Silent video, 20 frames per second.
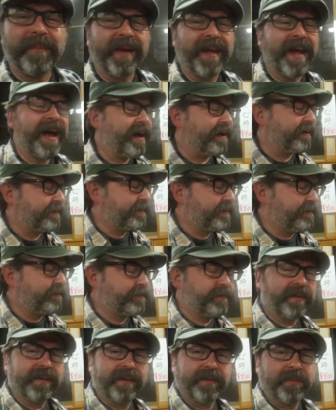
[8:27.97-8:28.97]
But yeah,
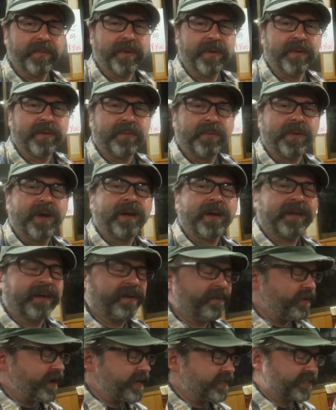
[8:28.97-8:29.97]
we're not
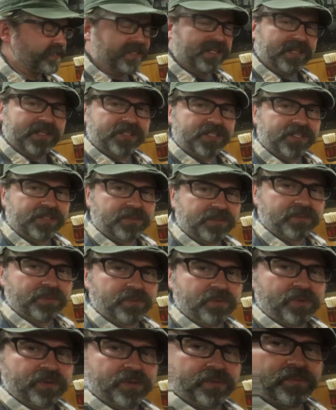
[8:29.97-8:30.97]
going to waste this.
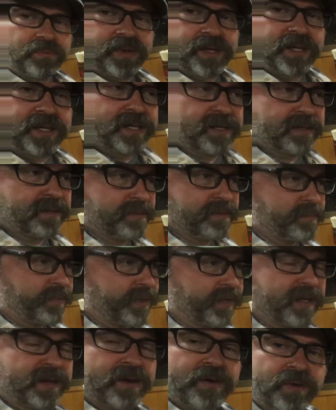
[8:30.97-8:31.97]
We can
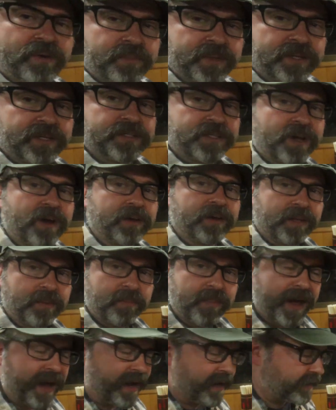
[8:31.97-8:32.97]
bring it home in a doggy
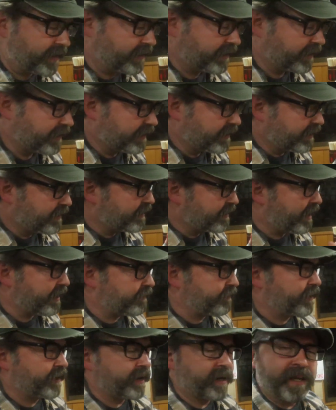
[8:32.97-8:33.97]
bag.
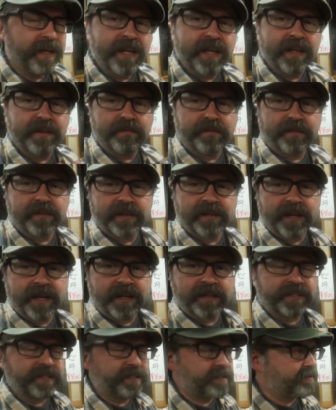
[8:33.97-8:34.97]
And we're gonna eat for the
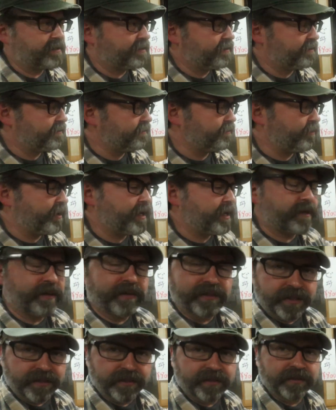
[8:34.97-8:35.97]
next week
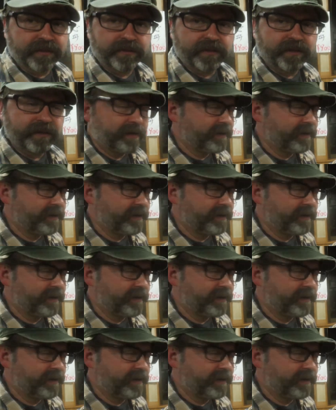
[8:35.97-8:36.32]
or two